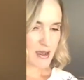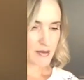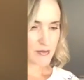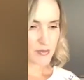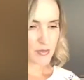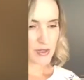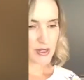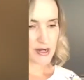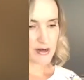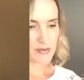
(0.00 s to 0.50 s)

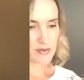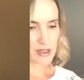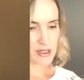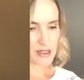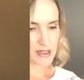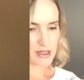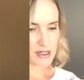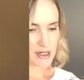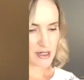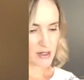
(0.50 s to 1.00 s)
what I've
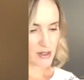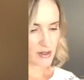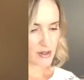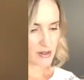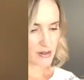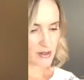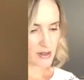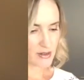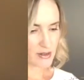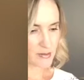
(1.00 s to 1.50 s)
written
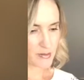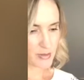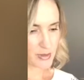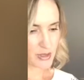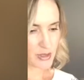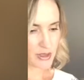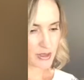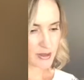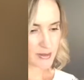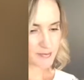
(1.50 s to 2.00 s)
here in the
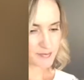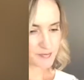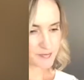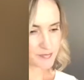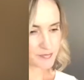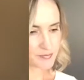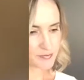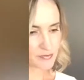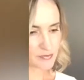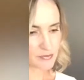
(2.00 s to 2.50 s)
book,
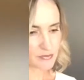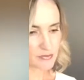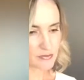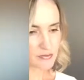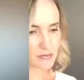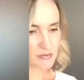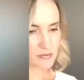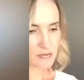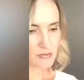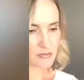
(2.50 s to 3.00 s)

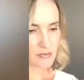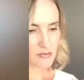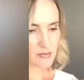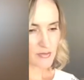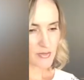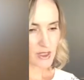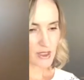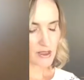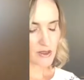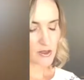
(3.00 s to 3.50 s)

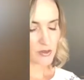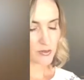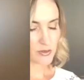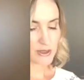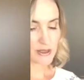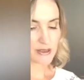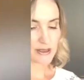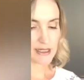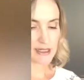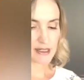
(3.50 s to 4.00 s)
it's a
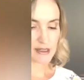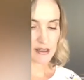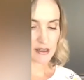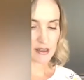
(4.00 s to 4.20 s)
really